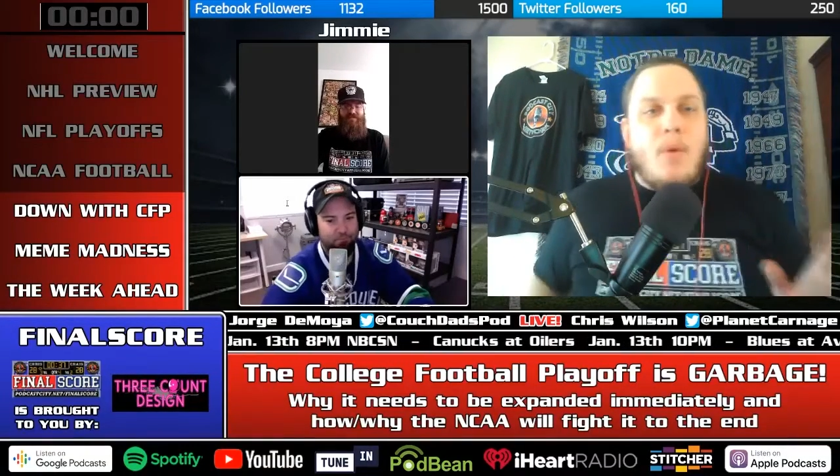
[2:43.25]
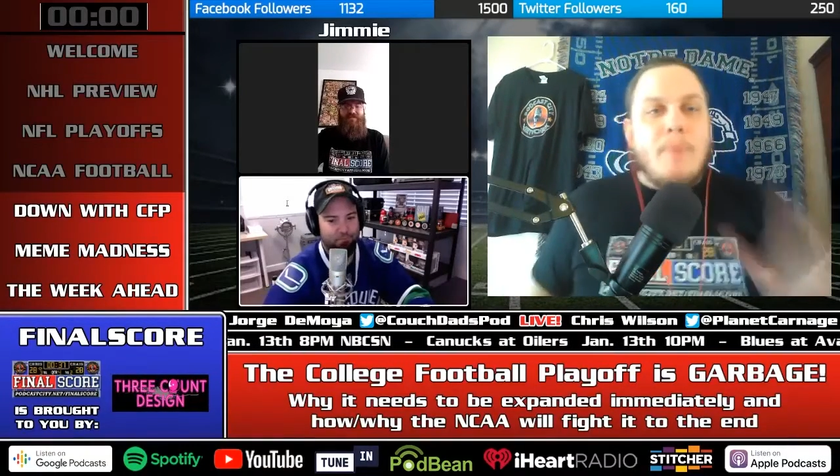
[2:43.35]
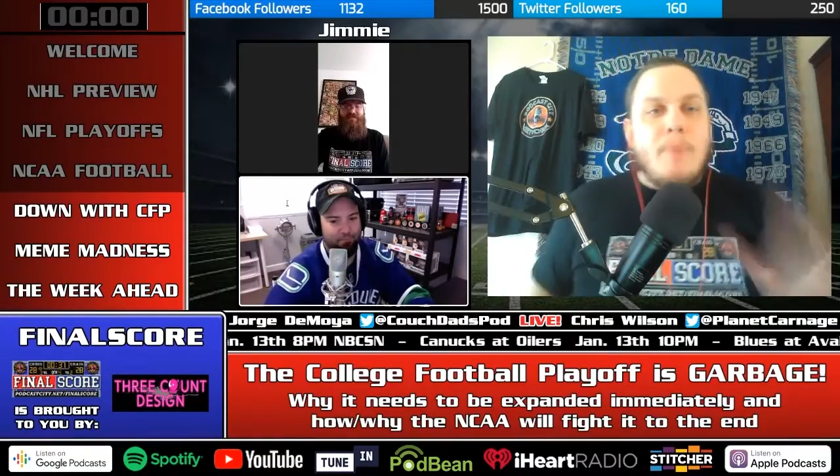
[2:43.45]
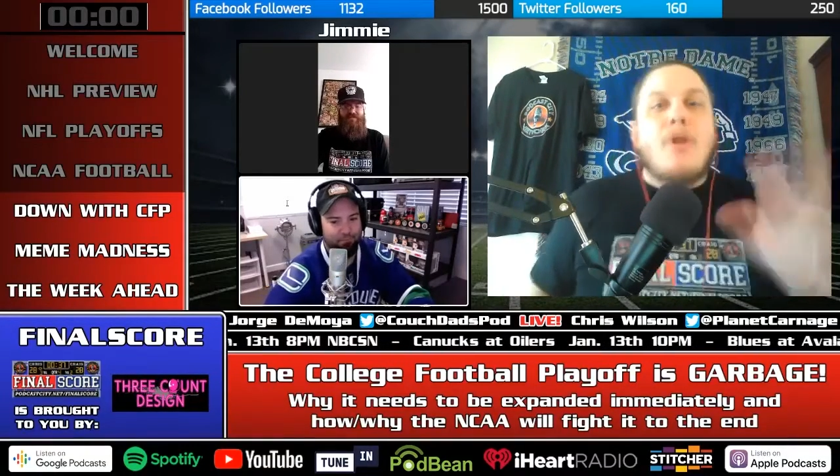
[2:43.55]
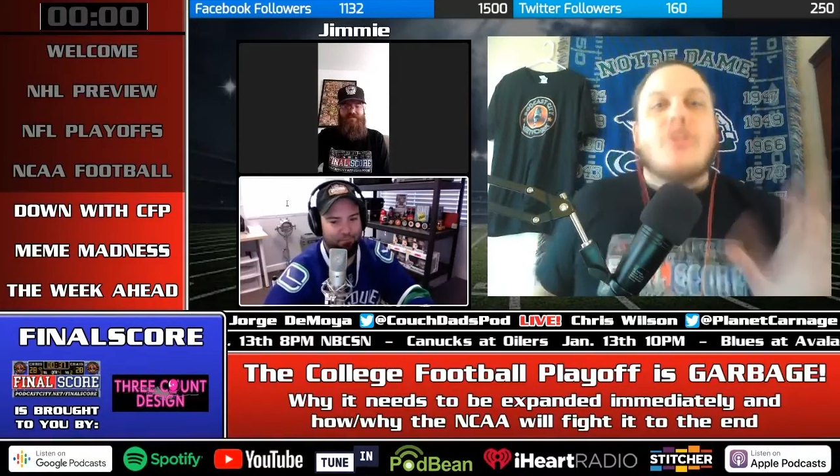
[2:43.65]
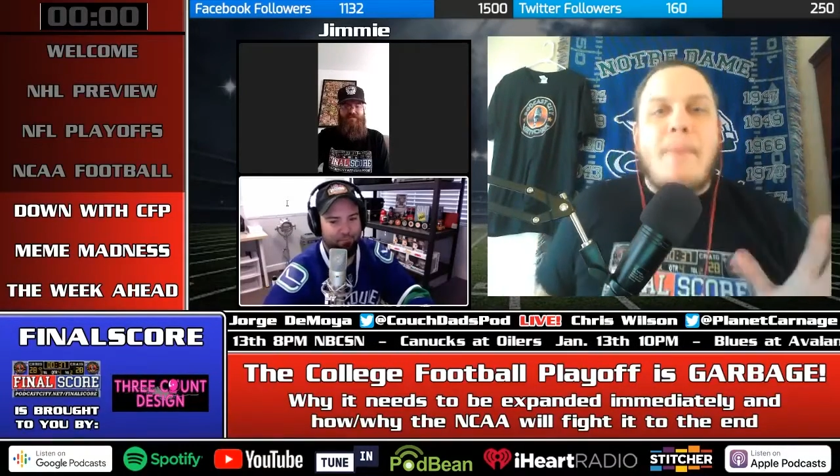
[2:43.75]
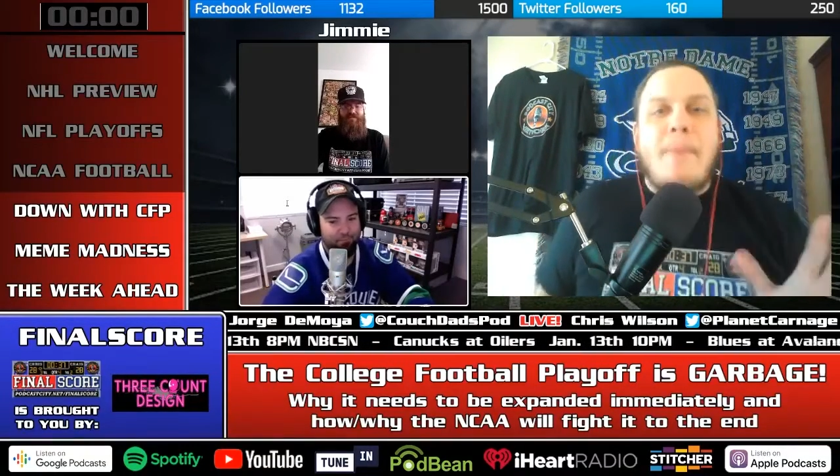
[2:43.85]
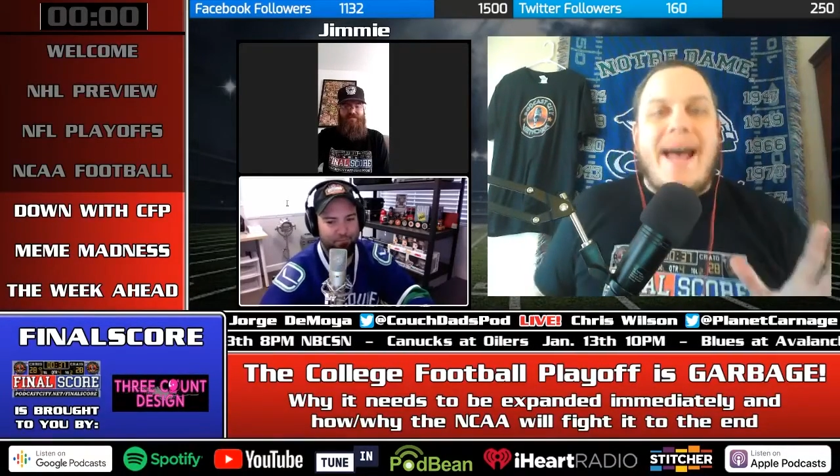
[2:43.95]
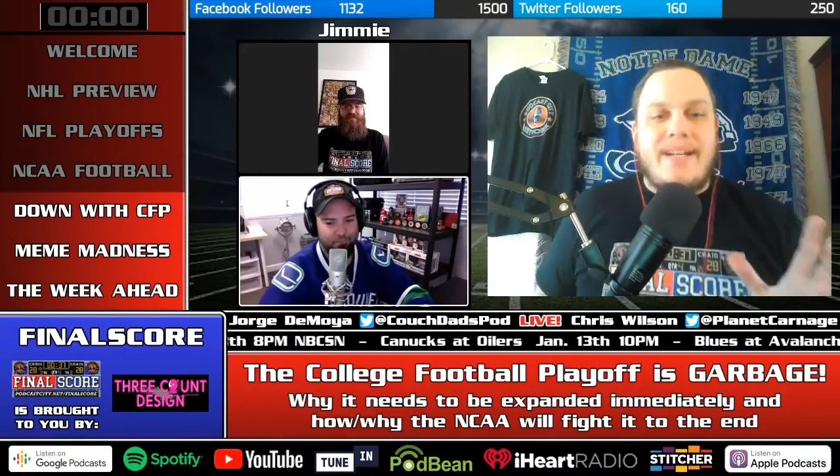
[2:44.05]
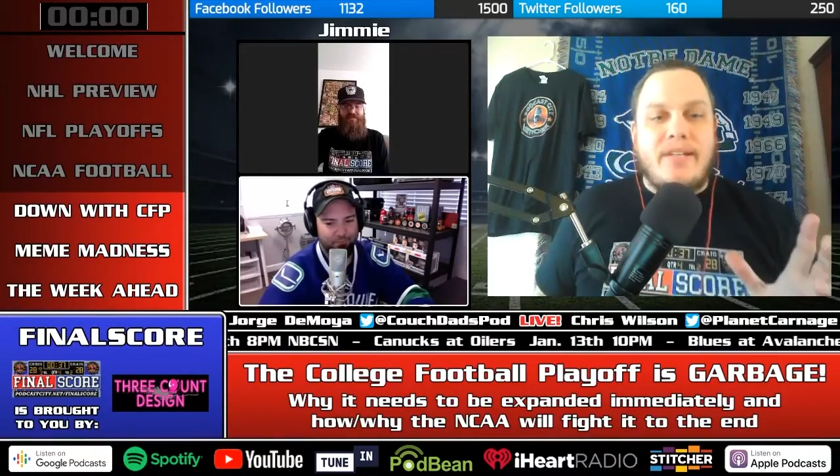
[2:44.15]
one March
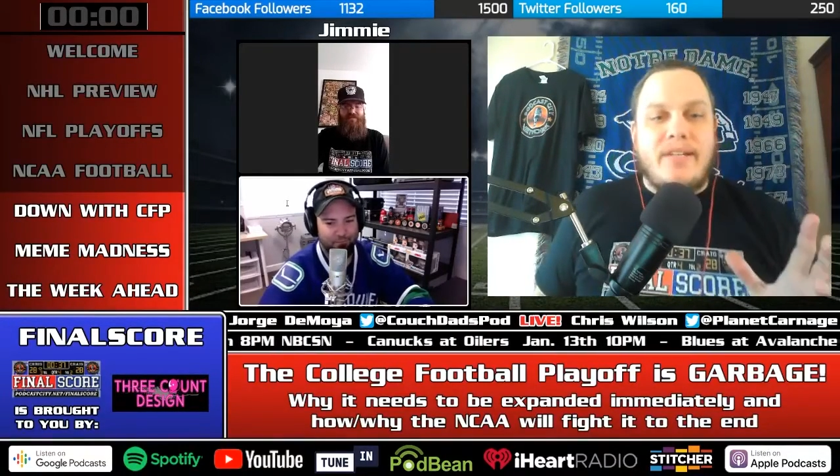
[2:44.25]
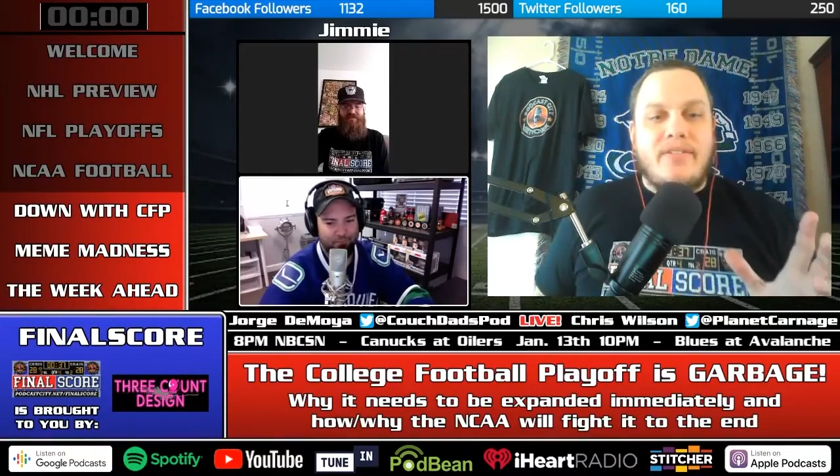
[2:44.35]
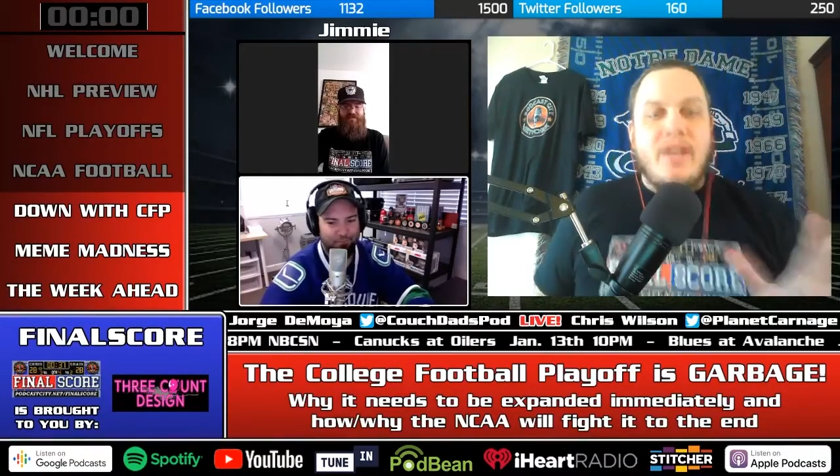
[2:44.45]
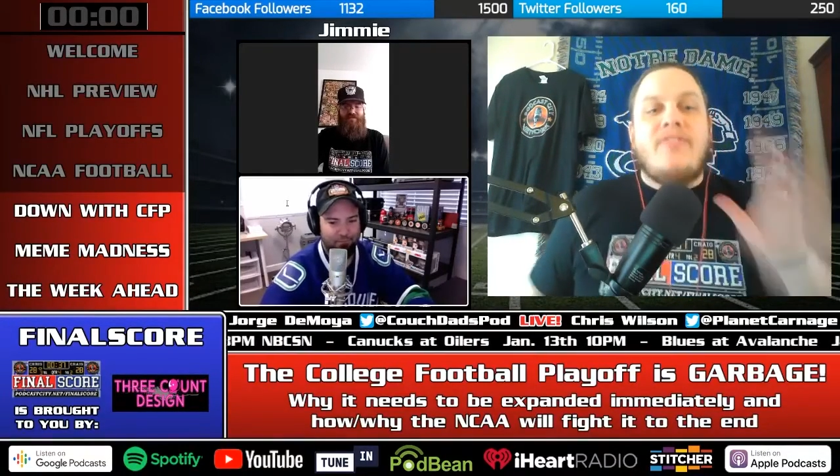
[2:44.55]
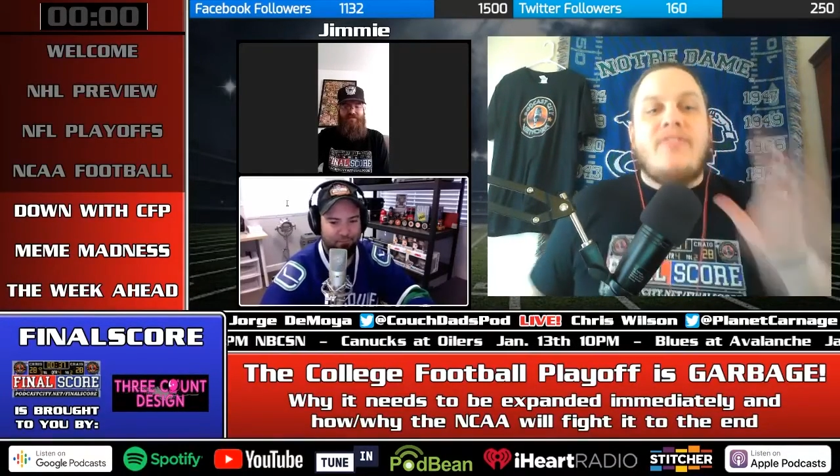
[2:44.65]
Madness,